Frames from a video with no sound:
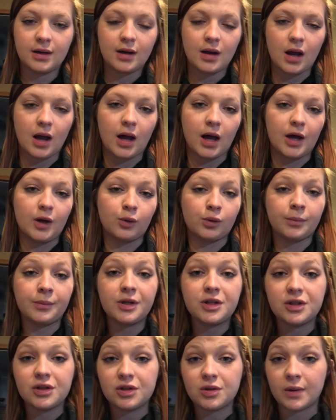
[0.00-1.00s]
normally
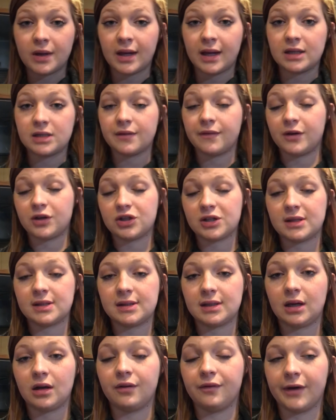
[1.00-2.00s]
due to a
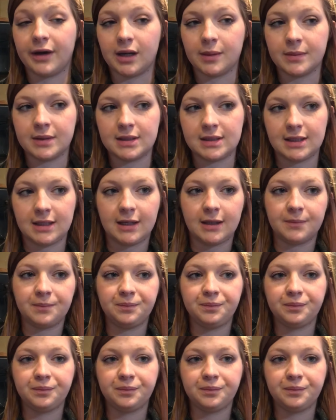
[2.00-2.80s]
deficiency of vitamin D.